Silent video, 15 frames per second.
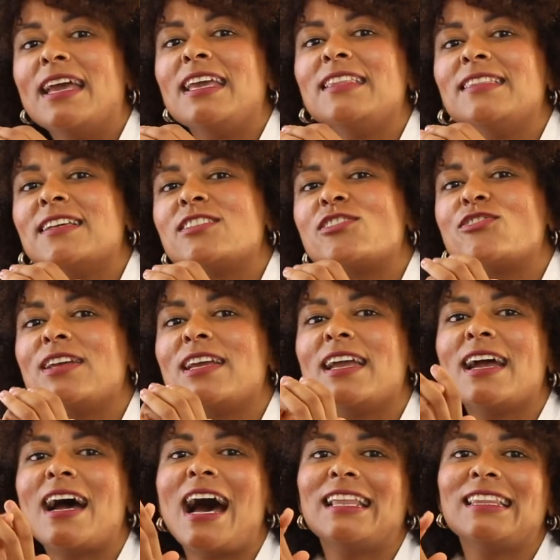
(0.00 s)

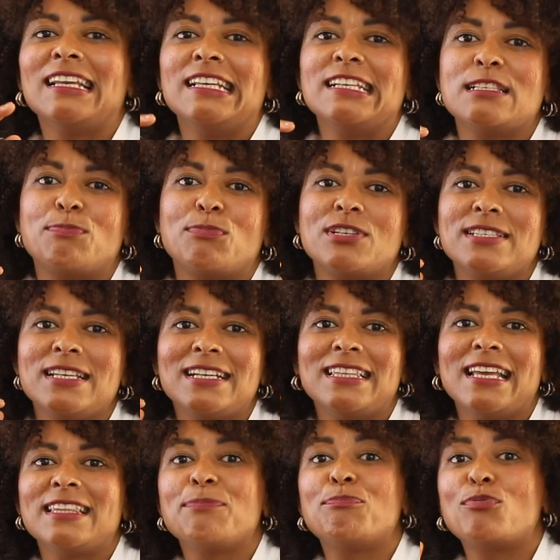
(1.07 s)
Industry analysts predict that